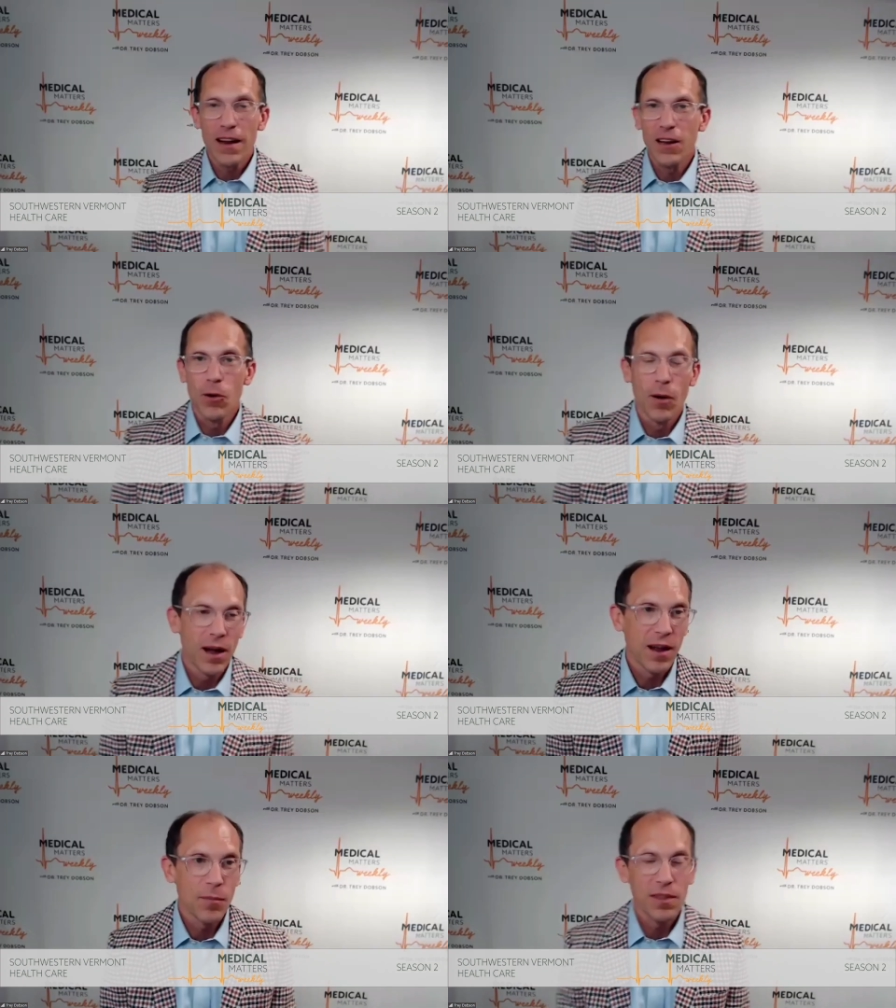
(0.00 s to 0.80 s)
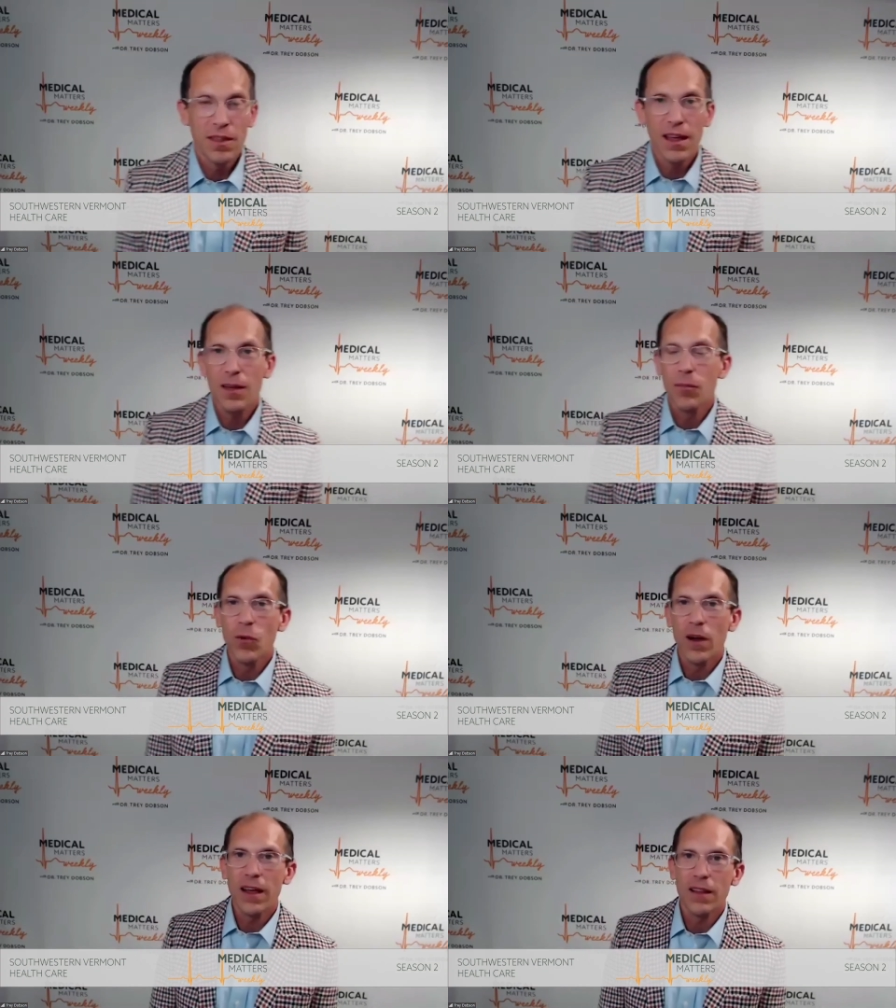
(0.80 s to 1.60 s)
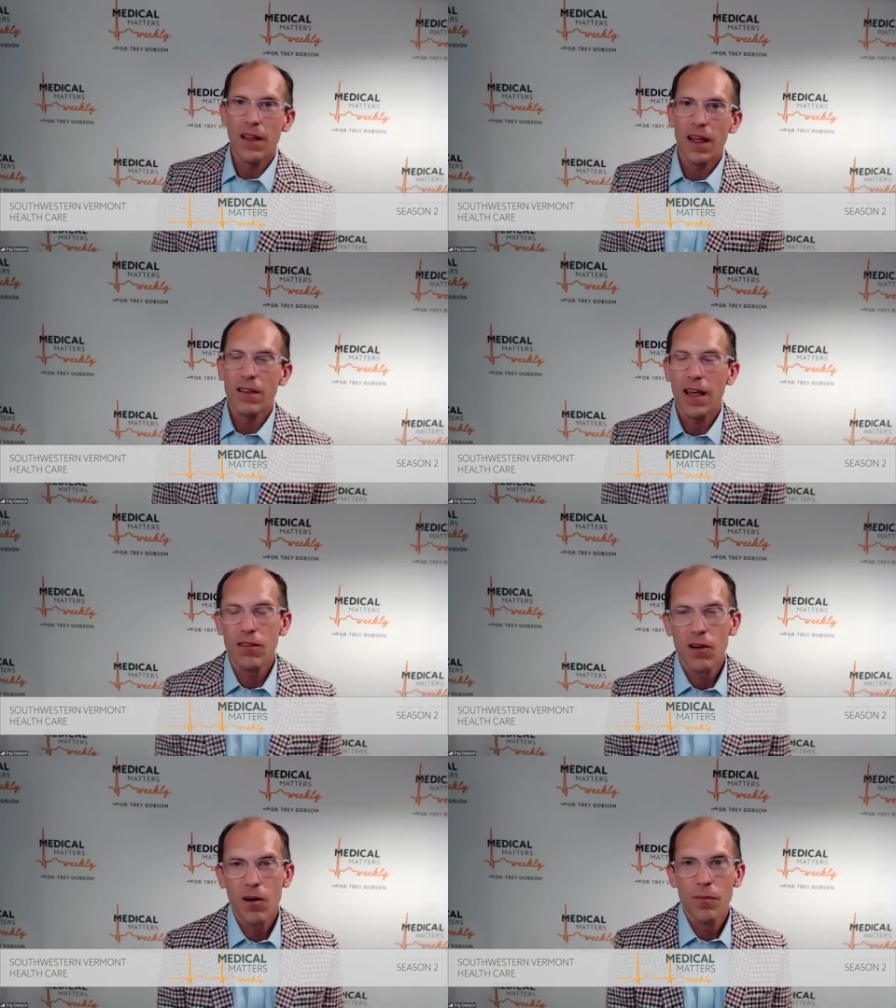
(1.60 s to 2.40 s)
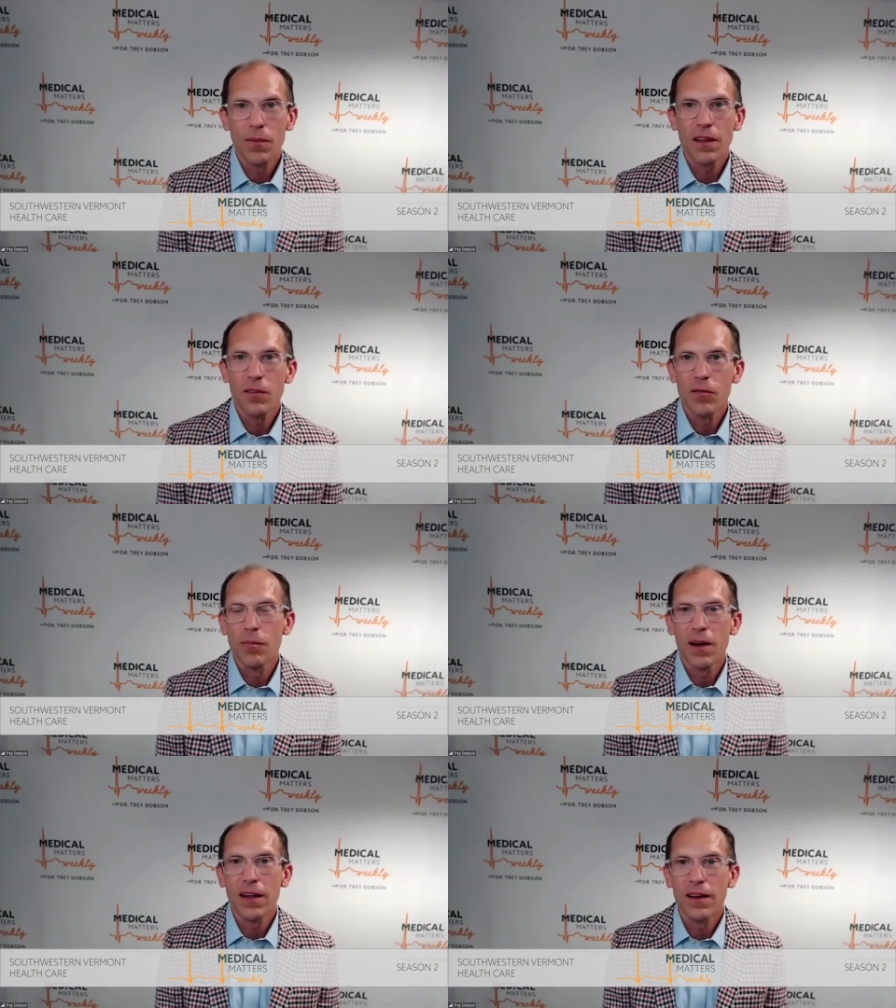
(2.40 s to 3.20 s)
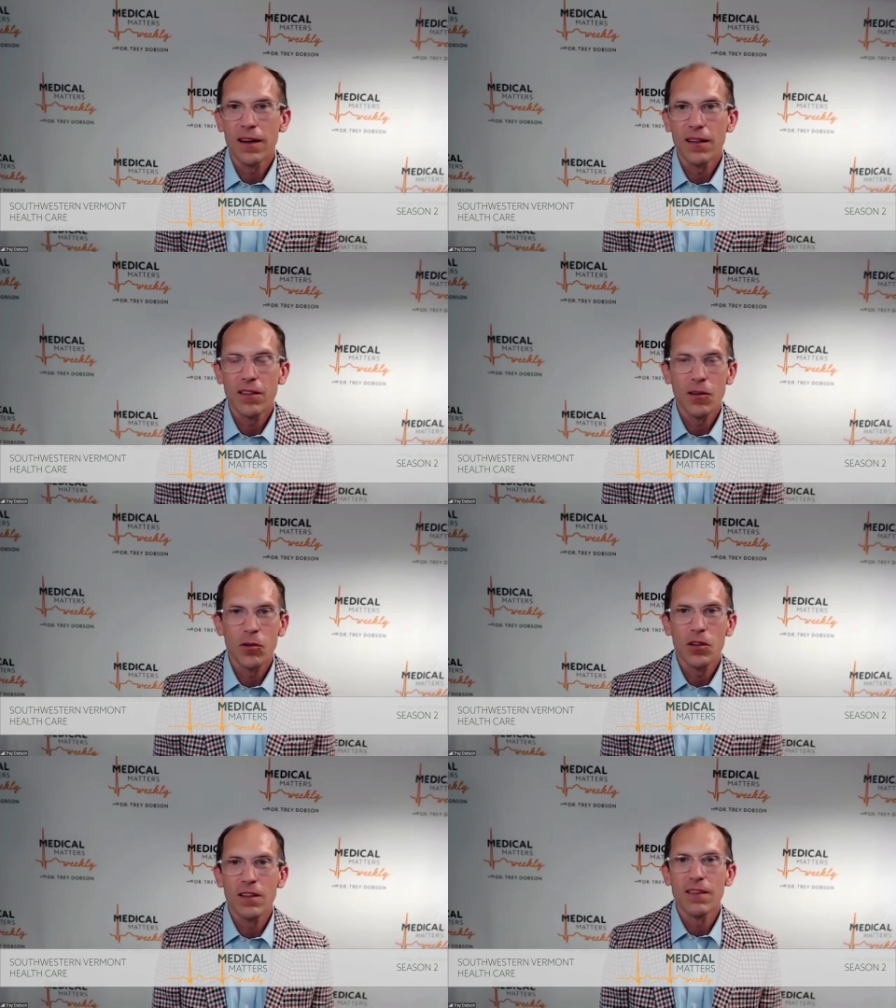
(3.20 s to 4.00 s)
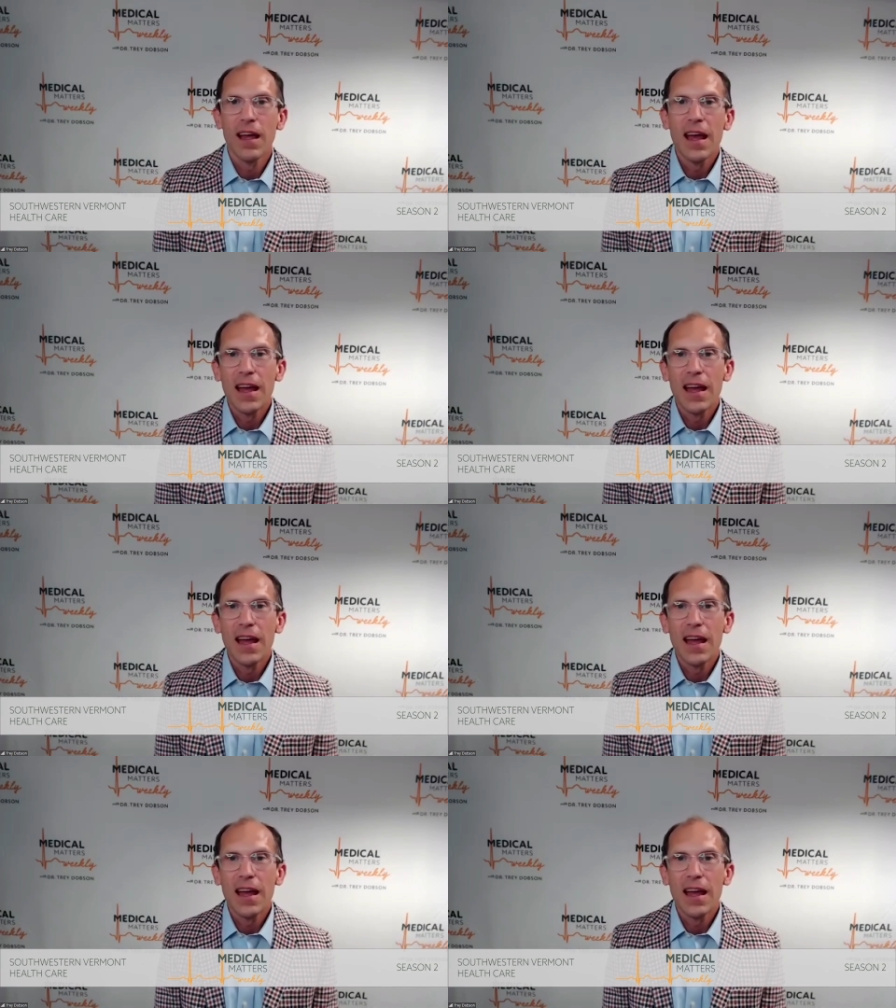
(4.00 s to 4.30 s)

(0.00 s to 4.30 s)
great. You know, I, am the same way, and as, as are many of my uh, associates.